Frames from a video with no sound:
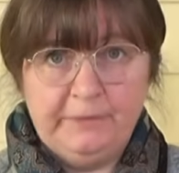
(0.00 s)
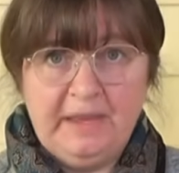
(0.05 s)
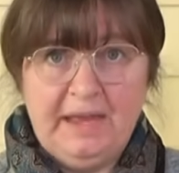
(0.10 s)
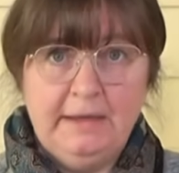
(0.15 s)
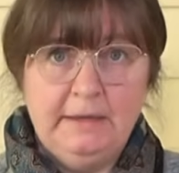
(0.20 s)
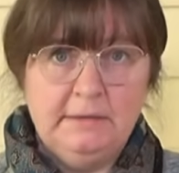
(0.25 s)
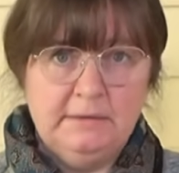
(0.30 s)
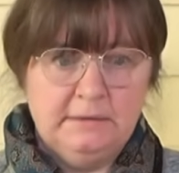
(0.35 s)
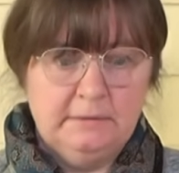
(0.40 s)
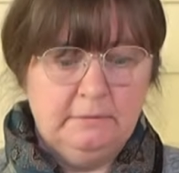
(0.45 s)

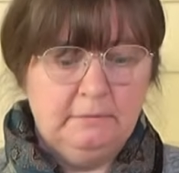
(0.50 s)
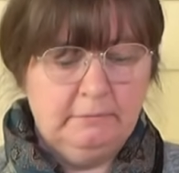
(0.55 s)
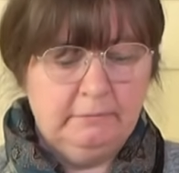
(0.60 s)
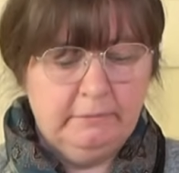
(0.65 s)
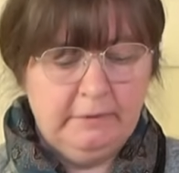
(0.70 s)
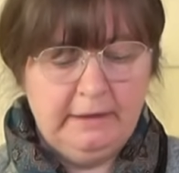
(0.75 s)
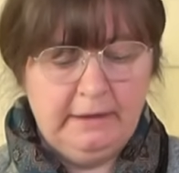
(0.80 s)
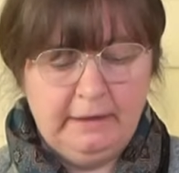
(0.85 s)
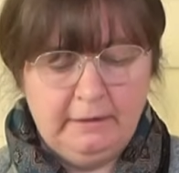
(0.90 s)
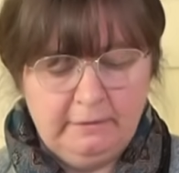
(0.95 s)
hasten
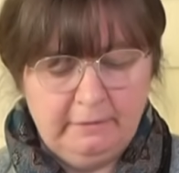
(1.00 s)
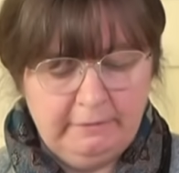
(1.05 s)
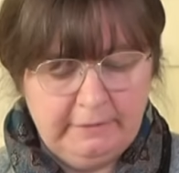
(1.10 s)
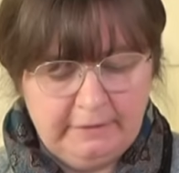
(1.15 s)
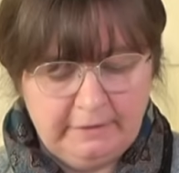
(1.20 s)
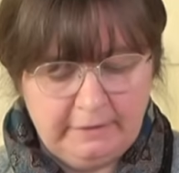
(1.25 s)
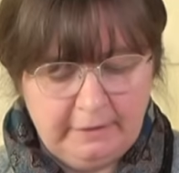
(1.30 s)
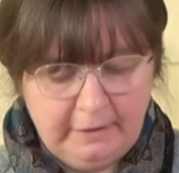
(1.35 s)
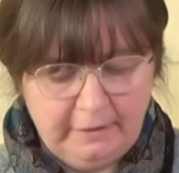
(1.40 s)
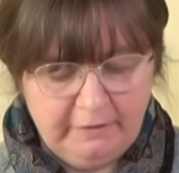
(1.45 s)
the end of
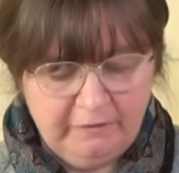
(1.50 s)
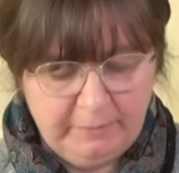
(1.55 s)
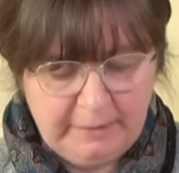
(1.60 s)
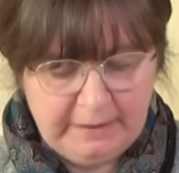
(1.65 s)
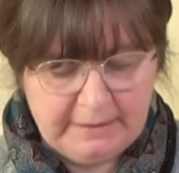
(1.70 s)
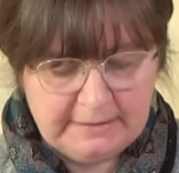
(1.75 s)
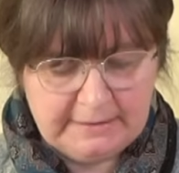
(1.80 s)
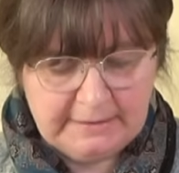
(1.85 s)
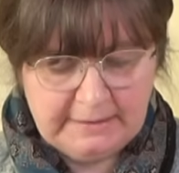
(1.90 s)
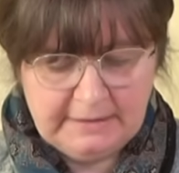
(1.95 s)
its life,
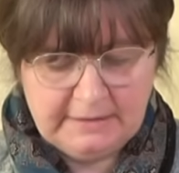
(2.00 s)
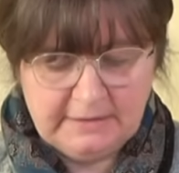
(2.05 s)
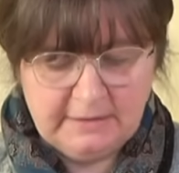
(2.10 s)
basically.